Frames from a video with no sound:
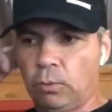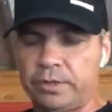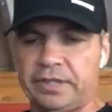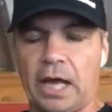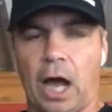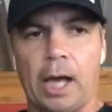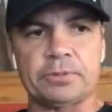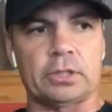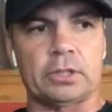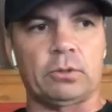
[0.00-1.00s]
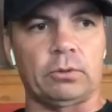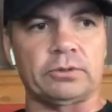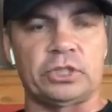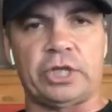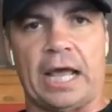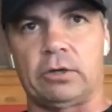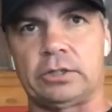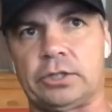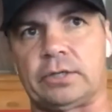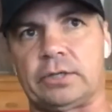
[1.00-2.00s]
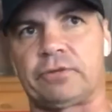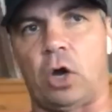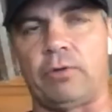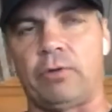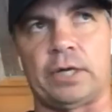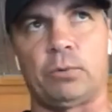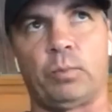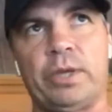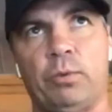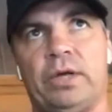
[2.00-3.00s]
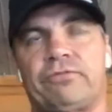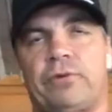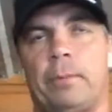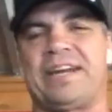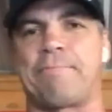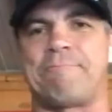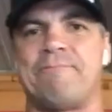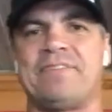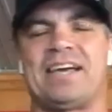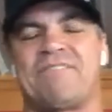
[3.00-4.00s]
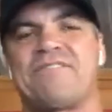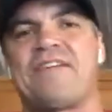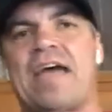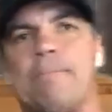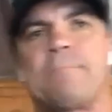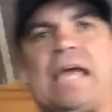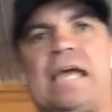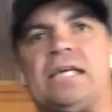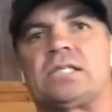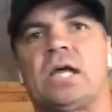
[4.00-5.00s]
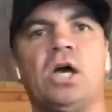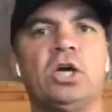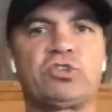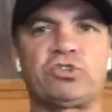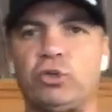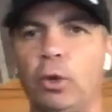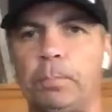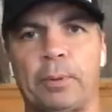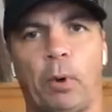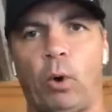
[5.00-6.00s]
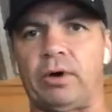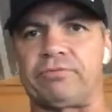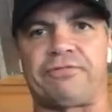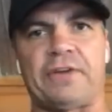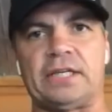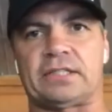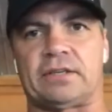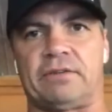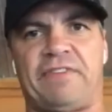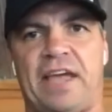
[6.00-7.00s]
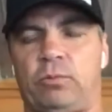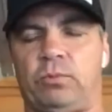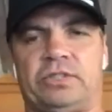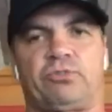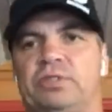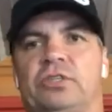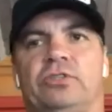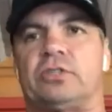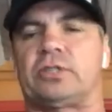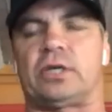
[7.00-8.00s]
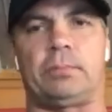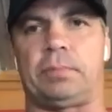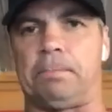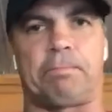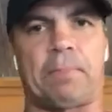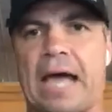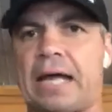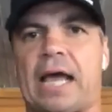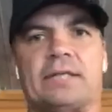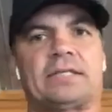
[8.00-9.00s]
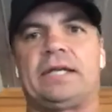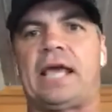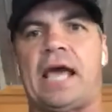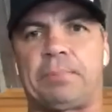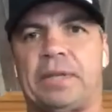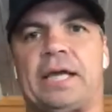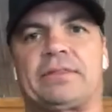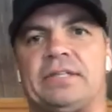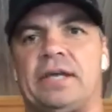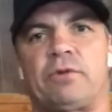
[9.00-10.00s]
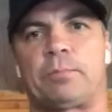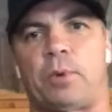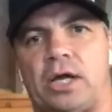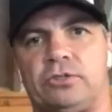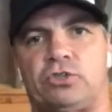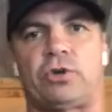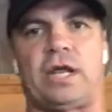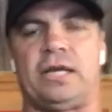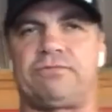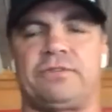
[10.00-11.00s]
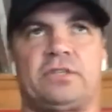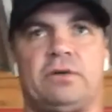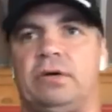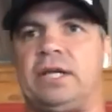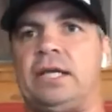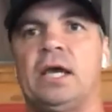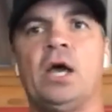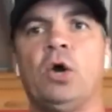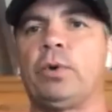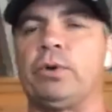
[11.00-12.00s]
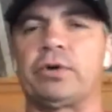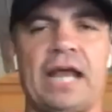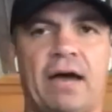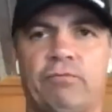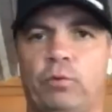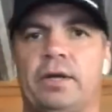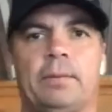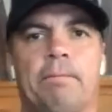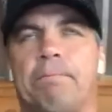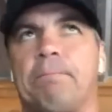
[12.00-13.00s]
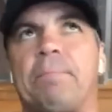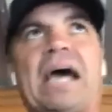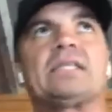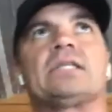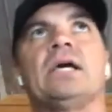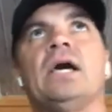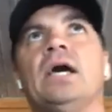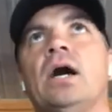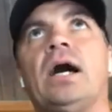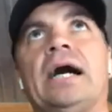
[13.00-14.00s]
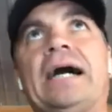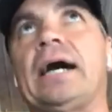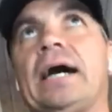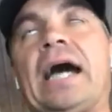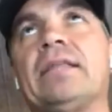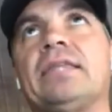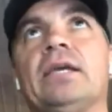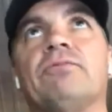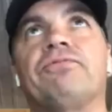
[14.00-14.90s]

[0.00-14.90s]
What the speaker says: the obstacles and challenges of COVID. And we went from an event-based Super Bowl of fitness event, which was just going to be badass and epic at the Denver Broncos training facility. We were going to have one of the best, I think,